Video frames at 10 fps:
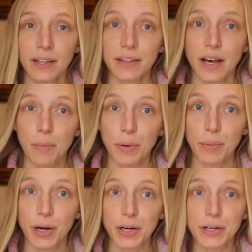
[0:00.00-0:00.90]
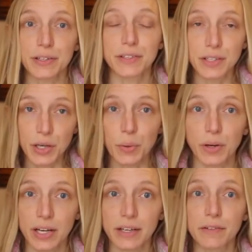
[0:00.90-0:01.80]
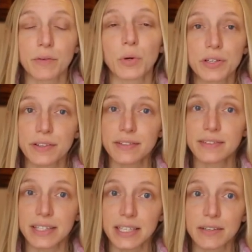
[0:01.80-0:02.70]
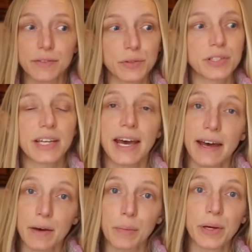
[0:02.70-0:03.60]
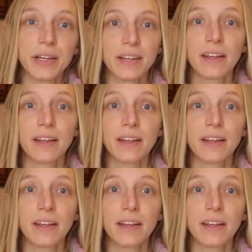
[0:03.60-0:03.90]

the upper part, to the yoke kind of, or to the sleeves or to the hem.